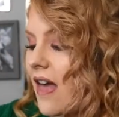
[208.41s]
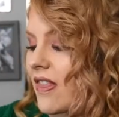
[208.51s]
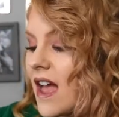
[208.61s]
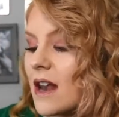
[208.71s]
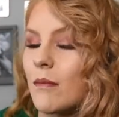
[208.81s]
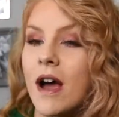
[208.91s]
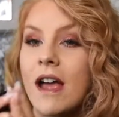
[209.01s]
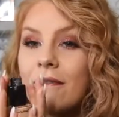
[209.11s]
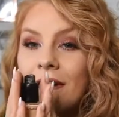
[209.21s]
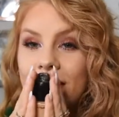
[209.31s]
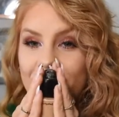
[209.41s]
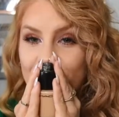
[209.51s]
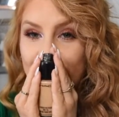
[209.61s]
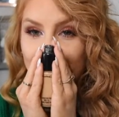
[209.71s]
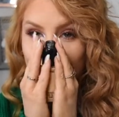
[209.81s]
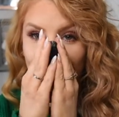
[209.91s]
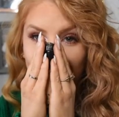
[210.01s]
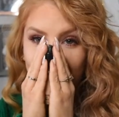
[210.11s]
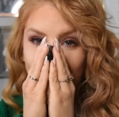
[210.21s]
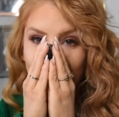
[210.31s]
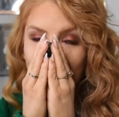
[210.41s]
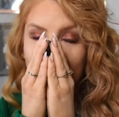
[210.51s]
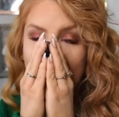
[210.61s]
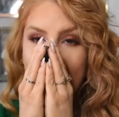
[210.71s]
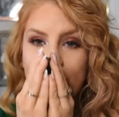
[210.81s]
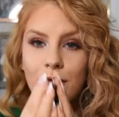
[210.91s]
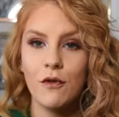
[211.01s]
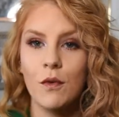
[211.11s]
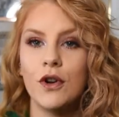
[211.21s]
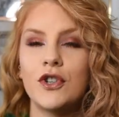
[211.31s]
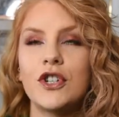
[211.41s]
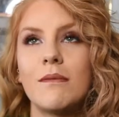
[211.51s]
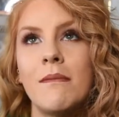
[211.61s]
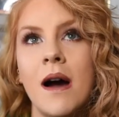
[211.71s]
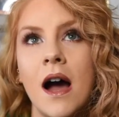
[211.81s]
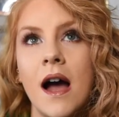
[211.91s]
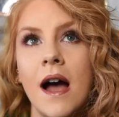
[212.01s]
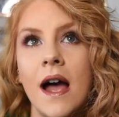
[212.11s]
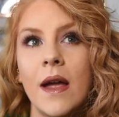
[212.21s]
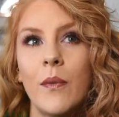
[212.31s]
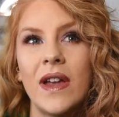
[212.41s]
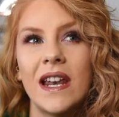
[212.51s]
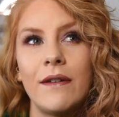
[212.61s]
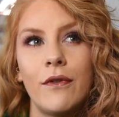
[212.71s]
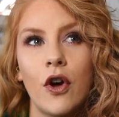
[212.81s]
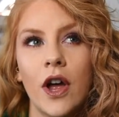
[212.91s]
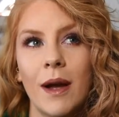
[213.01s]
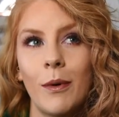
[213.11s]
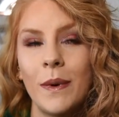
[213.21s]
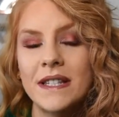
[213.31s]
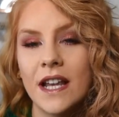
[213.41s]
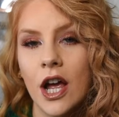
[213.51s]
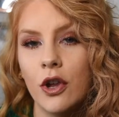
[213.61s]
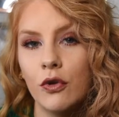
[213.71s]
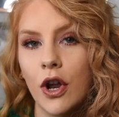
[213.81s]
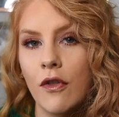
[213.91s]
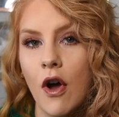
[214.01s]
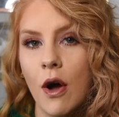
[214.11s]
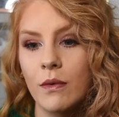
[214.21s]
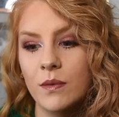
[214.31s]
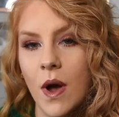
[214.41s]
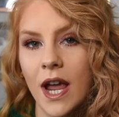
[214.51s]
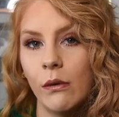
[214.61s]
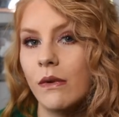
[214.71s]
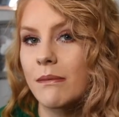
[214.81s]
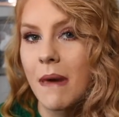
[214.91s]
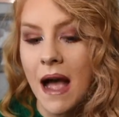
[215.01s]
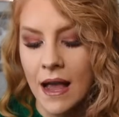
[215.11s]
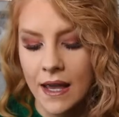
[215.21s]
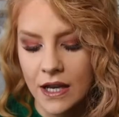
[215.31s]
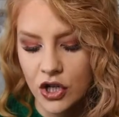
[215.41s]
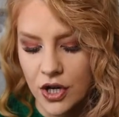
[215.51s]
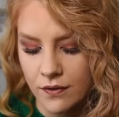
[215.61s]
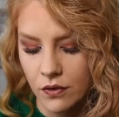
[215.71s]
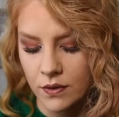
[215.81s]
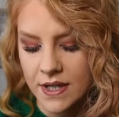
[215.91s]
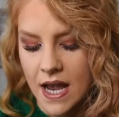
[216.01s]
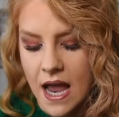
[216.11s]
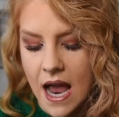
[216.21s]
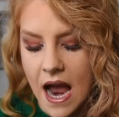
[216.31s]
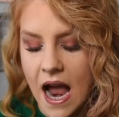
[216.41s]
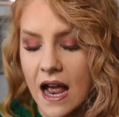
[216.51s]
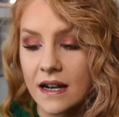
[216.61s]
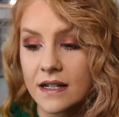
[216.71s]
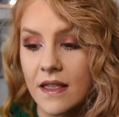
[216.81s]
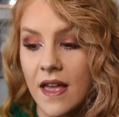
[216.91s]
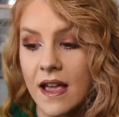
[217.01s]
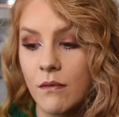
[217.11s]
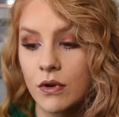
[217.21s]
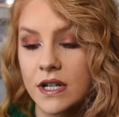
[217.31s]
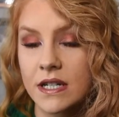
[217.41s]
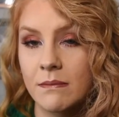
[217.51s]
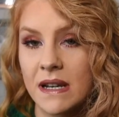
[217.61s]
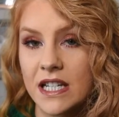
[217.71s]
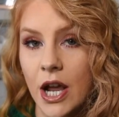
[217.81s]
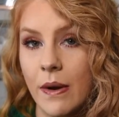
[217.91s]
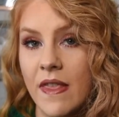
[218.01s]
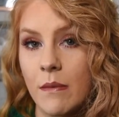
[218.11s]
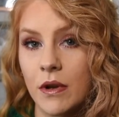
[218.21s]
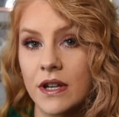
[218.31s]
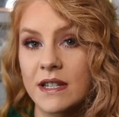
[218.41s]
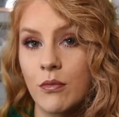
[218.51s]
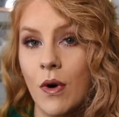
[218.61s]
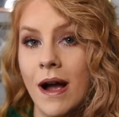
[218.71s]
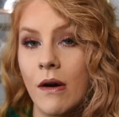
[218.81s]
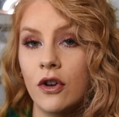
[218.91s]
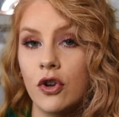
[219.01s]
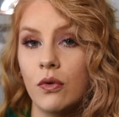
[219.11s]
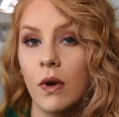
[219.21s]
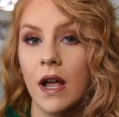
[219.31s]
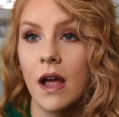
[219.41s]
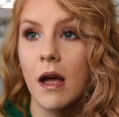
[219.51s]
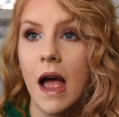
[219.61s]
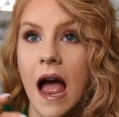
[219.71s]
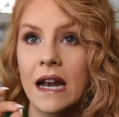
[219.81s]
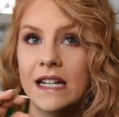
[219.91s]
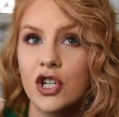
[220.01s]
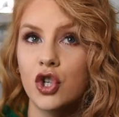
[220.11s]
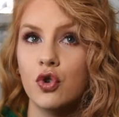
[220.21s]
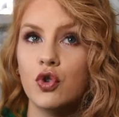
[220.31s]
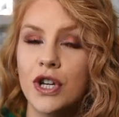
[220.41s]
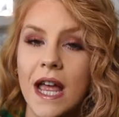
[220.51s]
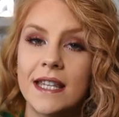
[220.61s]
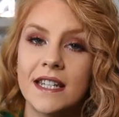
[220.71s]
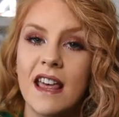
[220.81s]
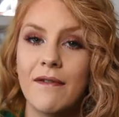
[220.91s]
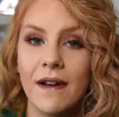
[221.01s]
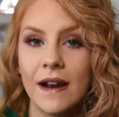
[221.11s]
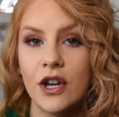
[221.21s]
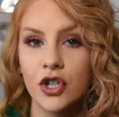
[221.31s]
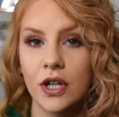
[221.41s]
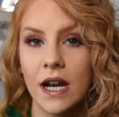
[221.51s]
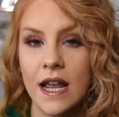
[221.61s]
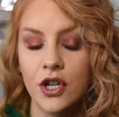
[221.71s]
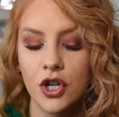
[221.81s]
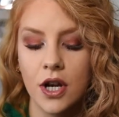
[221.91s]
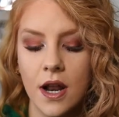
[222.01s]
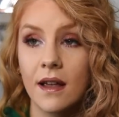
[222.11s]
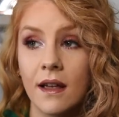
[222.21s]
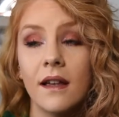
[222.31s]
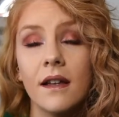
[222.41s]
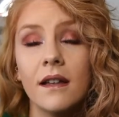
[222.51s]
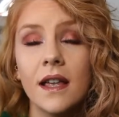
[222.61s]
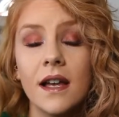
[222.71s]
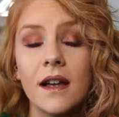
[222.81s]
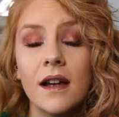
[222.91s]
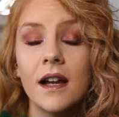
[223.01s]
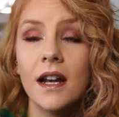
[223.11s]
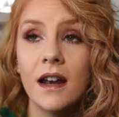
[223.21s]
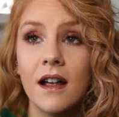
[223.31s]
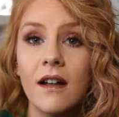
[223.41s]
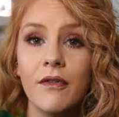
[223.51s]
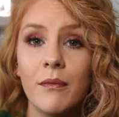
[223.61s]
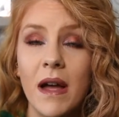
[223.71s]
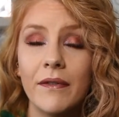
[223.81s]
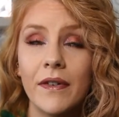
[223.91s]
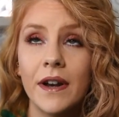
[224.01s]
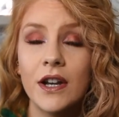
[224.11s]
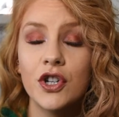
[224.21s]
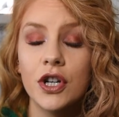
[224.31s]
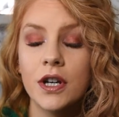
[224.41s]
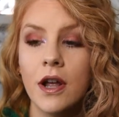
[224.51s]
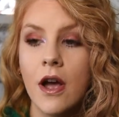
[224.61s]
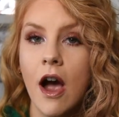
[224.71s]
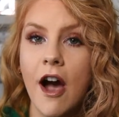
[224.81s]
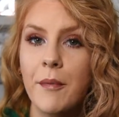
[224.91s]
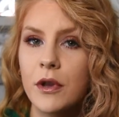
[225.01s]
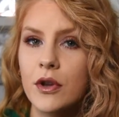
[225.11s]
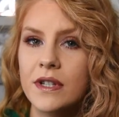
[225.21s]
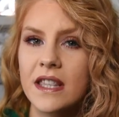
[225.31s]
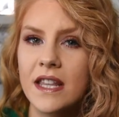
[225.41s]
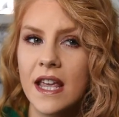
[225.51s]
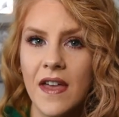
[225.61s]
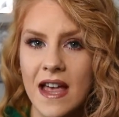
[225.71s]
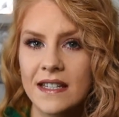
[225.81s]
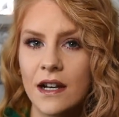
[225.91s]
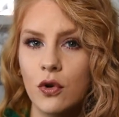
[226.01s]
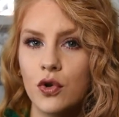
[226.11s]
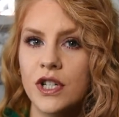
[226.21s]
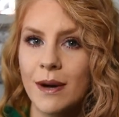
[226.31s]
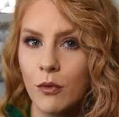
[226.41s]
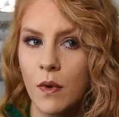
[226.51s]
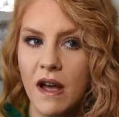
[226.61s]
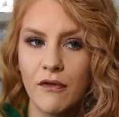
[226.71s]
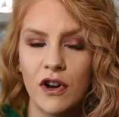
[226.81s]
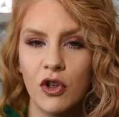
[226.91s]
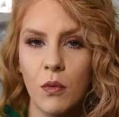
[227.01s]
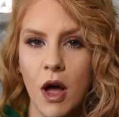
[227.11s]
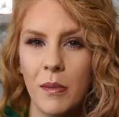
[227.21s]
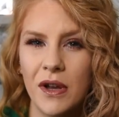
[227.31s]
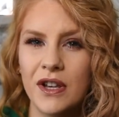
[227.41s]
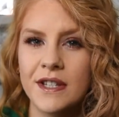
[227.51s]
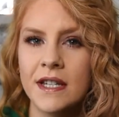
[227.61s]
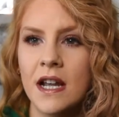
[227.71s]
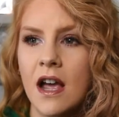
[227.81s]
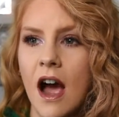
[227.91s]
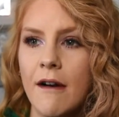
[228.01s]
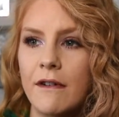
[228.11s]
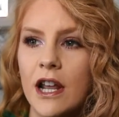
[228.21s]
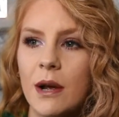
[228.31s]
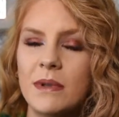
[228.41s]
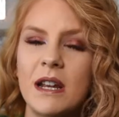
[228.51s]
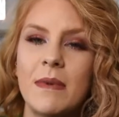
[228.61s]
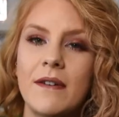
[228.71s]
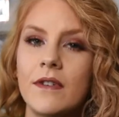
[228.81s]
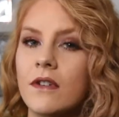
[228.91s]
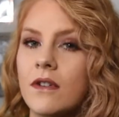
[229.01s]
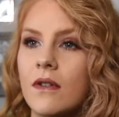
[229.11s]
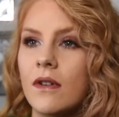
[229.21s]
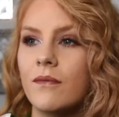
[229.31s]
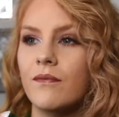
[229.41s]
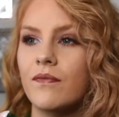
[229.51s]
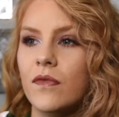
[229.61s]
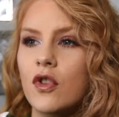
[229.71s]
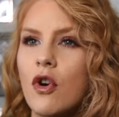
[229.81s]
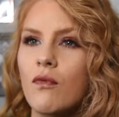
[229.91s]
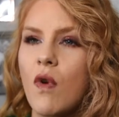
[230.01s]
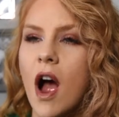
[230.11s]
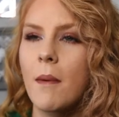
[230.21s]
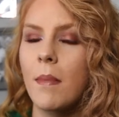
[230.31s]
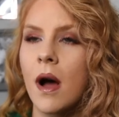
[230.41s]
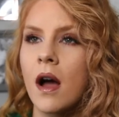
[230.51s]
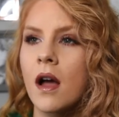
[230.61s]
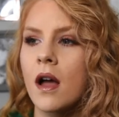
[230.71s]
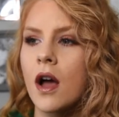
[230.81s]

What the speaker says: And then my foundation. If you watched my weekly vlog a couple of weeks ago, you'll know that I was working with MAC in Gerald's, and they wanted me to go in there because they brought out new, like, additional shades to their foundation collection. Hell yeah, I love MAC foundation. I've been using the Estee Lauder Double Wear for a little while because I felt like I was in a bit of a, not a rut, but